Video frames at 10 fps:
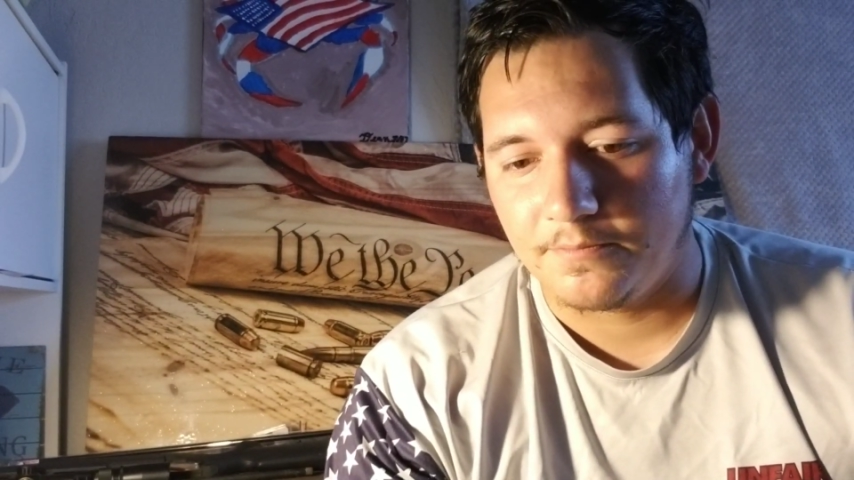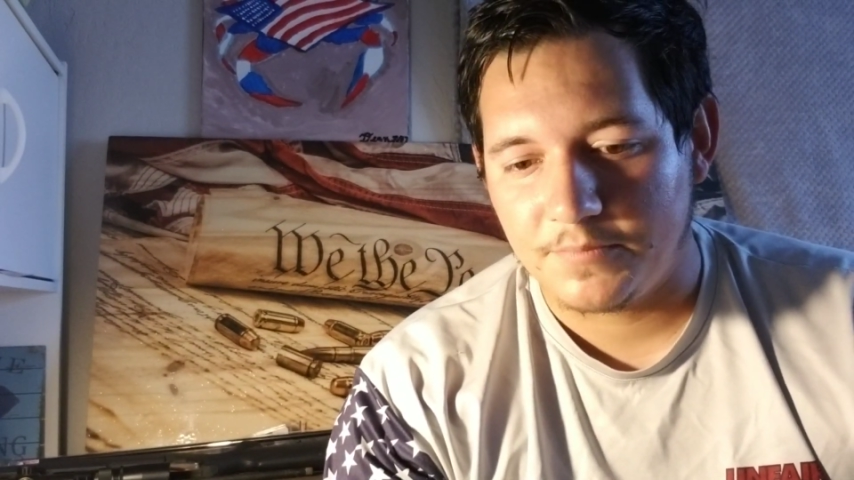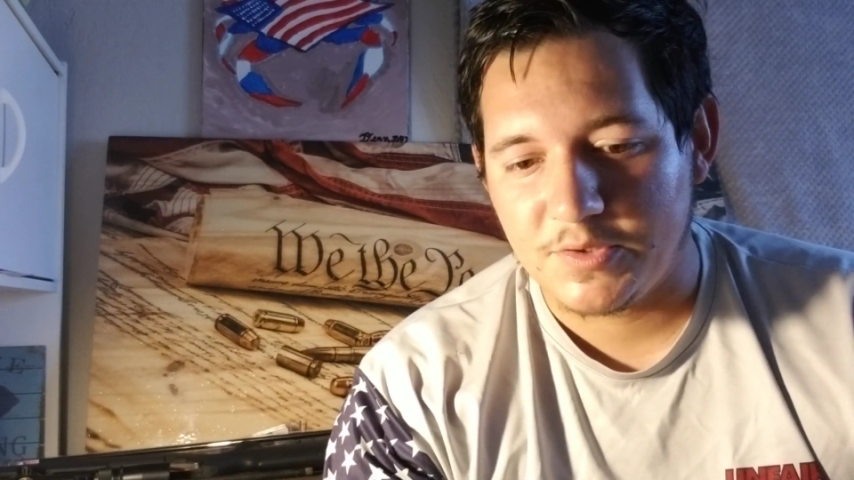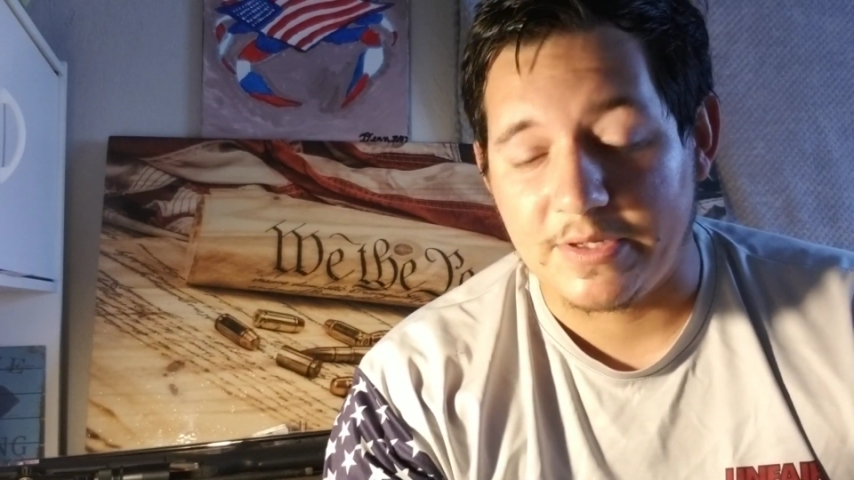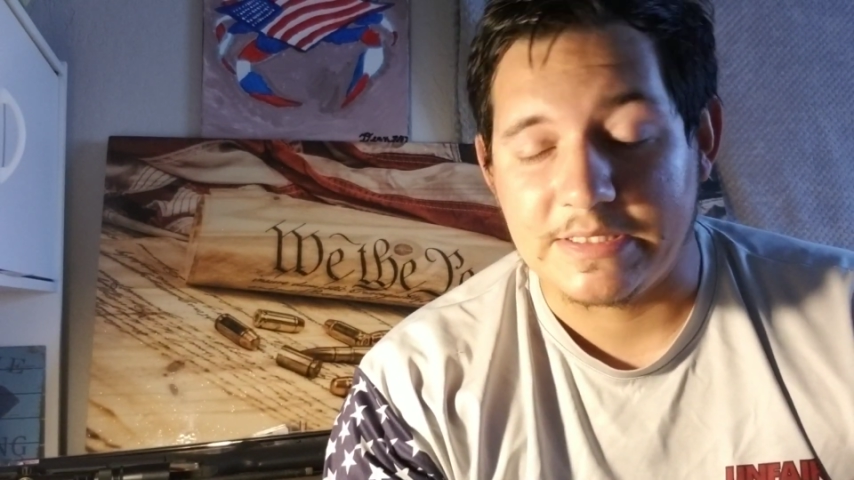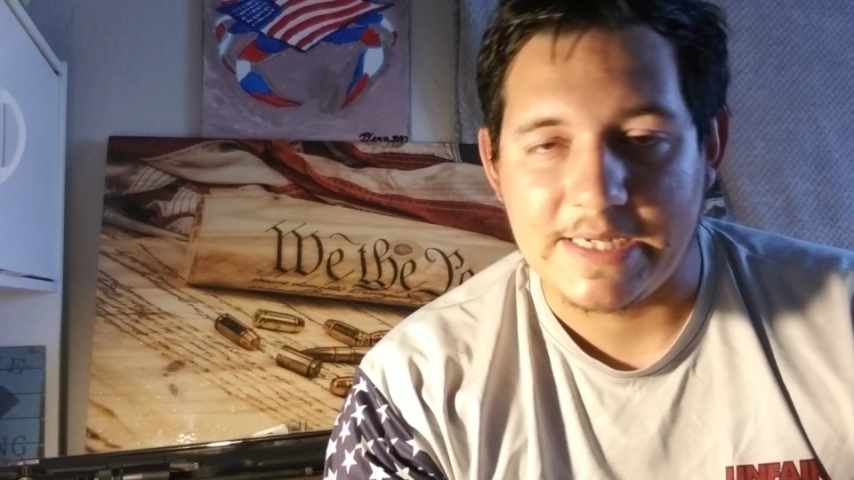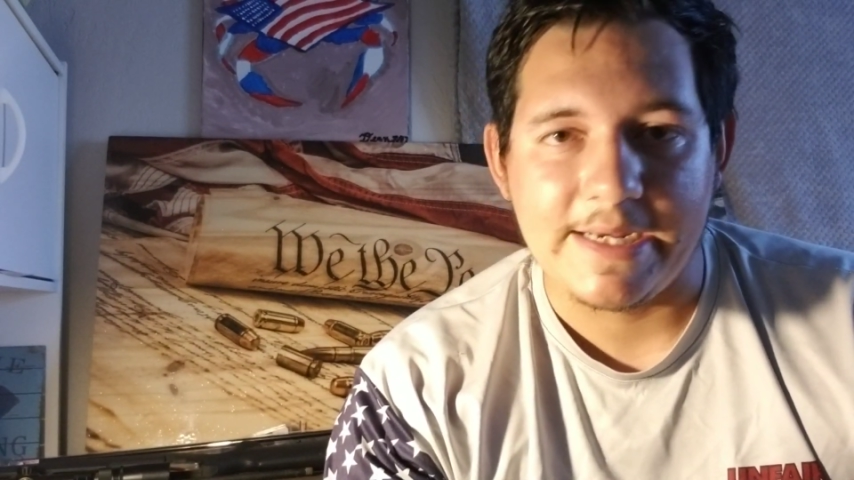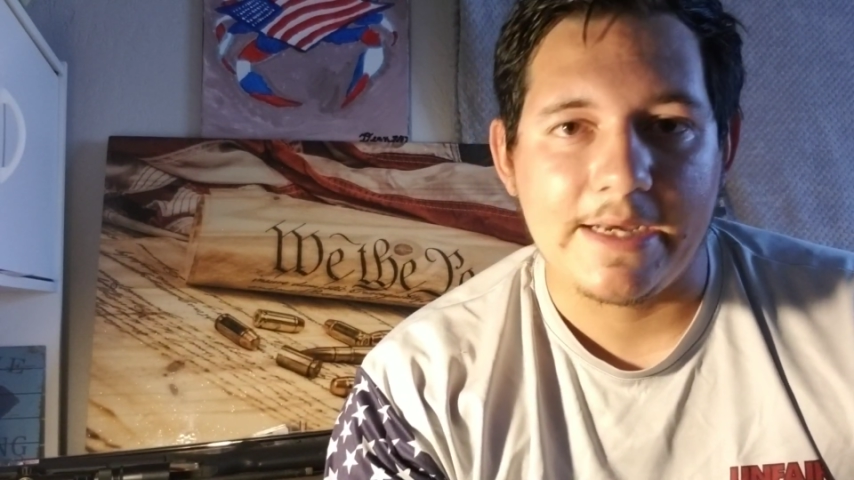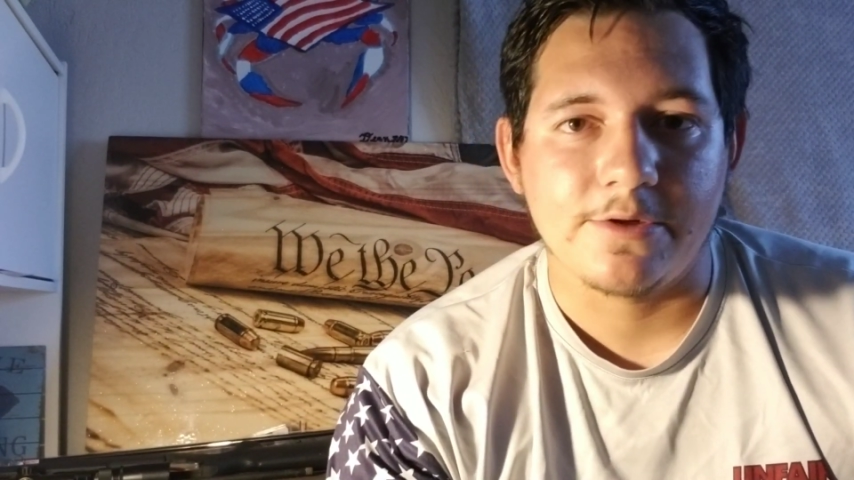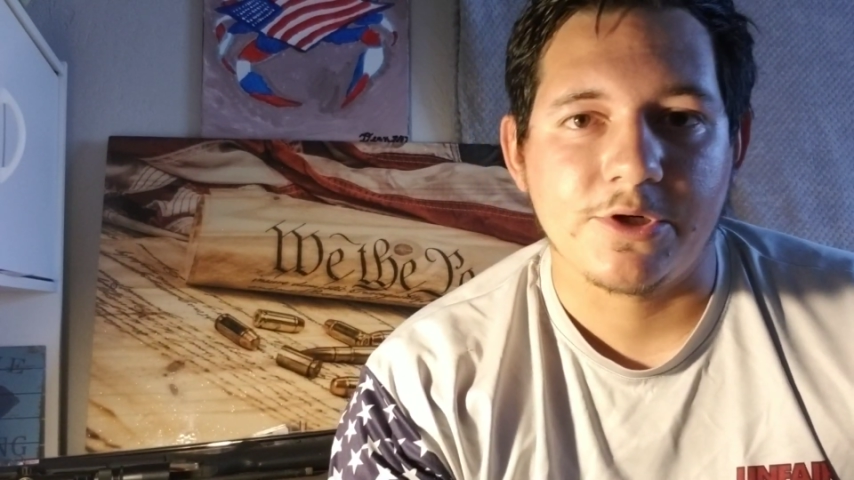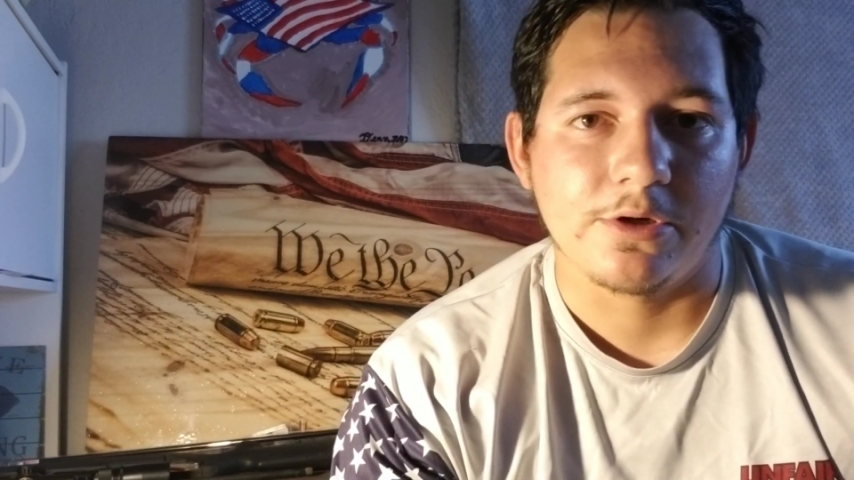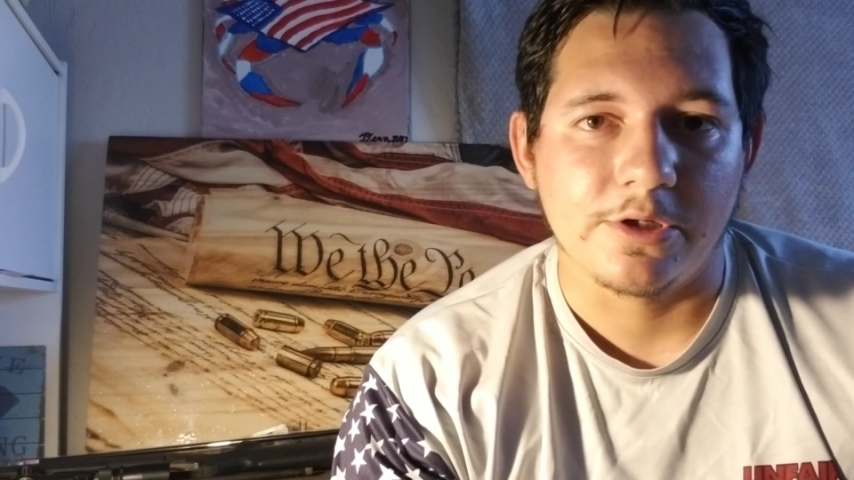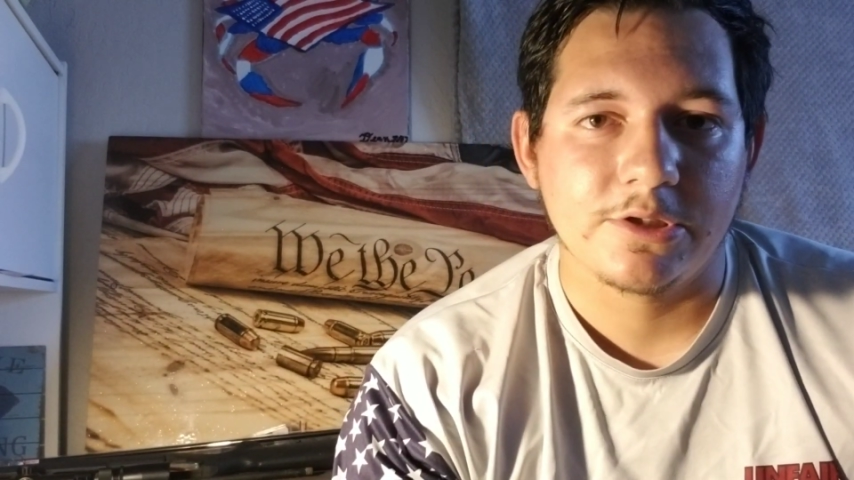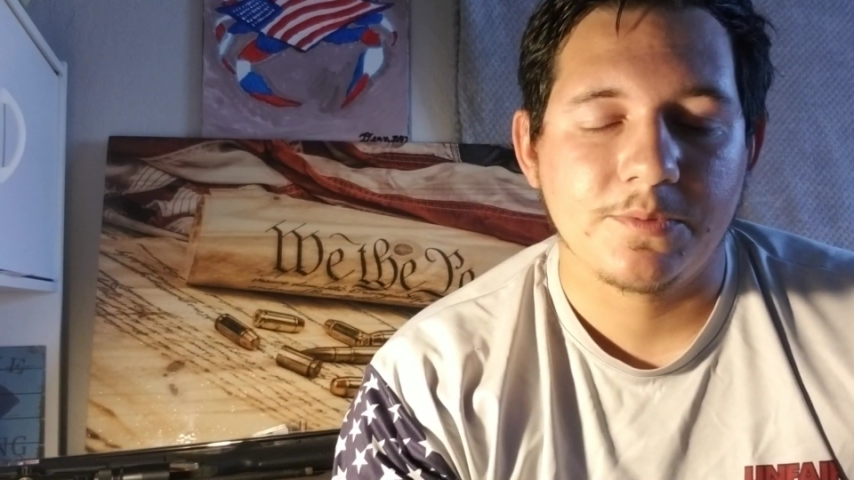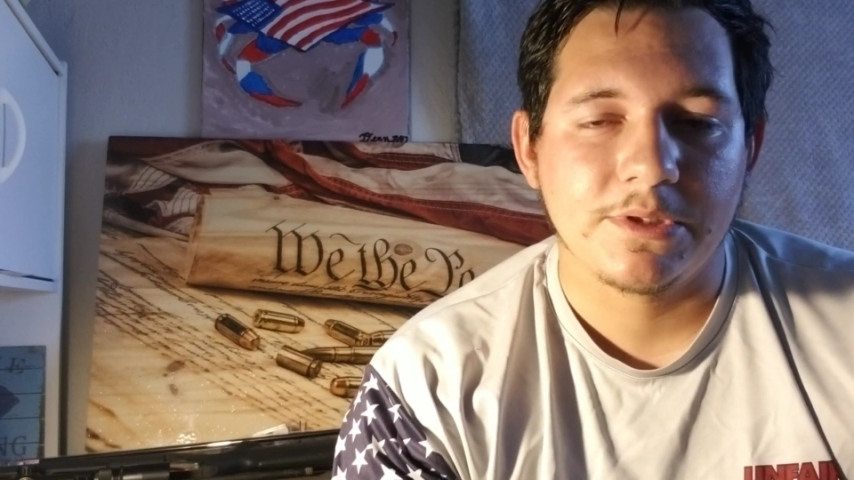so I can take out charters.